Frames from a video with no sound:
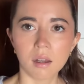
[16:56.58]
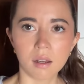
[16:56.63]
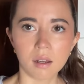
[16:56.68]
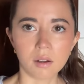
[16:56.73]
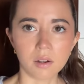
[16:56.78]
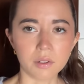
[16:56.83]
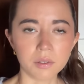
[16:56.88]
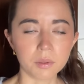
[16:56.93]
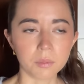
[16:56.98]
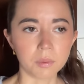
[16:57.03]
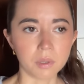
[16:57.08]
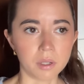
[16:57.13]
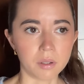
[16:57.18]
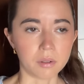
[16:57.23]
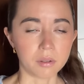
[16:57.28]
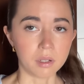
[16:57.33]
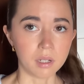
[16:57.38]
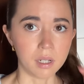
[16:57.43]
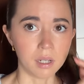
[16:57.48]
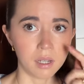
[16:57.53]
On the
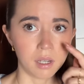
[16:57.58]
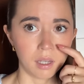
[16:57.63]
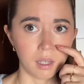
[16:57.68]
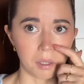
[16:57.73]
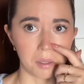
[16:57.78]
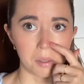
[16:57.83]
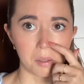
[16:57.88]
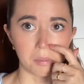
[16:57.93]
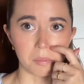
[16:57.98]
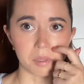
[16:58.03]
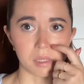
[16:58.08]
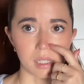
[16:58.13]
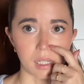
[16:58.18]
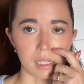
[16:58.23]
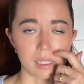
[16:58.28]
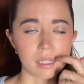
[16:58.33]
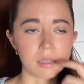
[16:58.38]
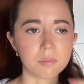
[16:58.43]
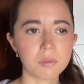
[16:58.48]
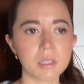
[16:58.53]
boat. Yeah,
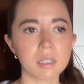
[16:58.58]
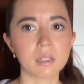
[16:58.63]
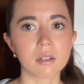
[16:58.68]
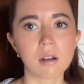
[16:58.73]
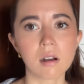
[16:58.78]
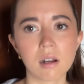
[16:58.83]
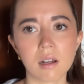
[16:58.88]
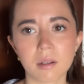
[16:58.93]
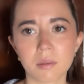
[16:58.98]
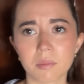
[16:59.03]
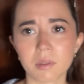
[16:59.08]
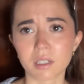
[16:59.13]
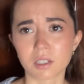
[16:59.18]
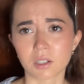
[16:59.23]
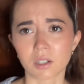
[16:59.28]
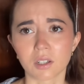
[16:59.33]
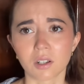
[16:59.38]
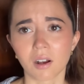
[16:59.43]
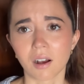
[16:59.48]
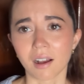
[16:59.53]
besides it being hot, it's
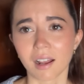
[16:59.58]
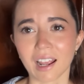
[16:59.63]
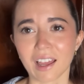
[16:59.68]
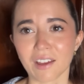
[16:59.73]
just hot